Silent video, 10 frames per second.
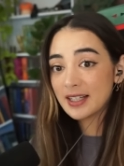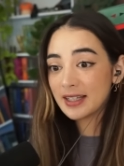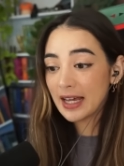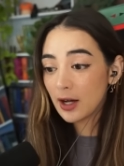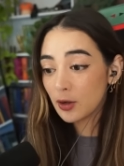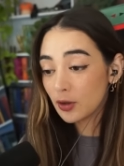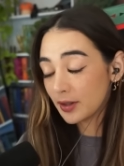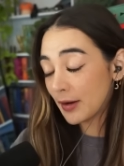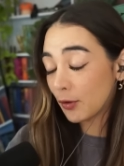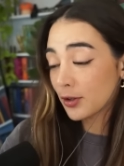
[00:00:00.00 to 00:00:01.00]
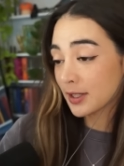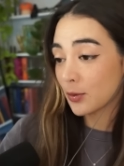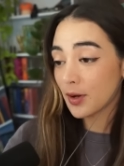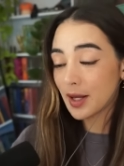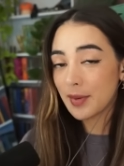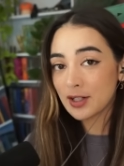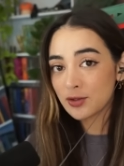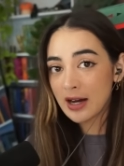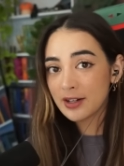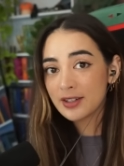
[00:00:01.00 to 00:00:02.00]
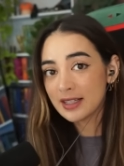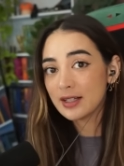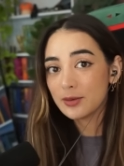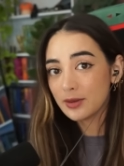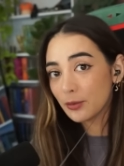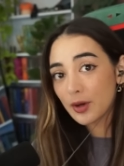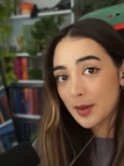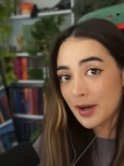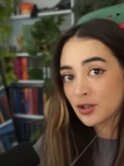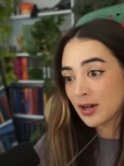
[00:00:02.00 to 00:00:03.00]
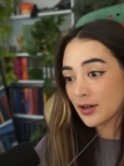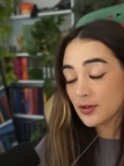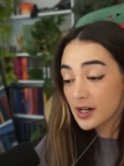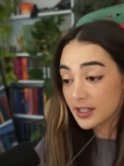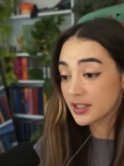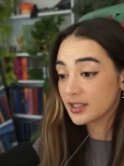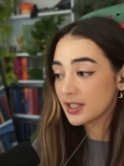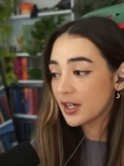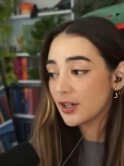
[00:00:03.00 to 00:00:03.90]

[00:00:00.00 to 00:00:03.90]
they are they've lost like one of their best dragons and one of their best dragon riders.